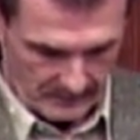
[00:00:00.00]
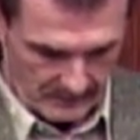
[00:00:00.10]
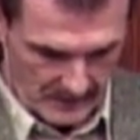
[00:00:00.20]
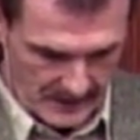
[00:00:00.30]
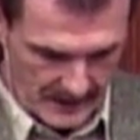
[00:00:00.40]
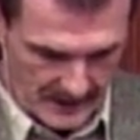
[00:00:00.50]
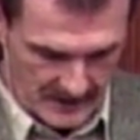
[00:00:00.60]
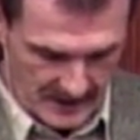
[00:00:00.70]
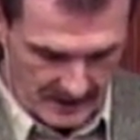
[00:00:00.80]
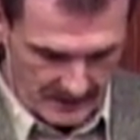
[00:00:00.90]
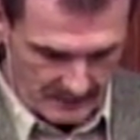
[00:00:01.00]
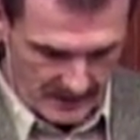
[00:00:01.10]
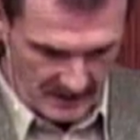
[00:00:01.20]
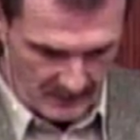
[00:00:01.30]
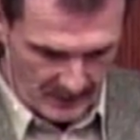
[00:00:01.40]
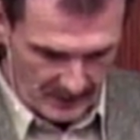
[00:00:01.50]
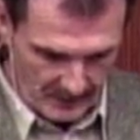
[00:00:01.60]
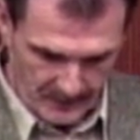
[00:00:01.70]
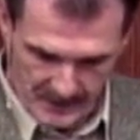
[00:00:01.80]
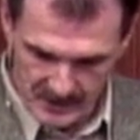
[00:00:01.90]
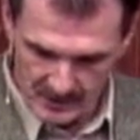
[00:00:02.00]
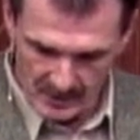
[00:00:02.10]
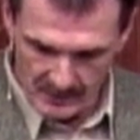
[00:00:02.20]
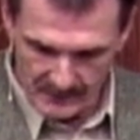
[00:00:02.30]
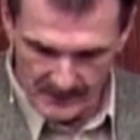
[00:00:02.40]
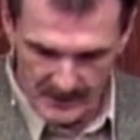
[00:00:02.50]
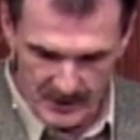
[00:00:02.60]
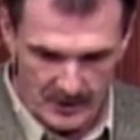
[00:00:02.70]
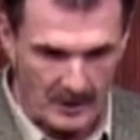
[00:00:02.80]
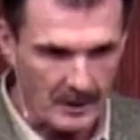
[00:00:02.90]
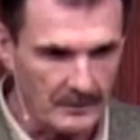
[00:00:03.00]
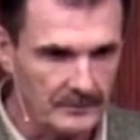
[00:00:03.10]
My dad said to me, if you want to go fishing, go where the fish are.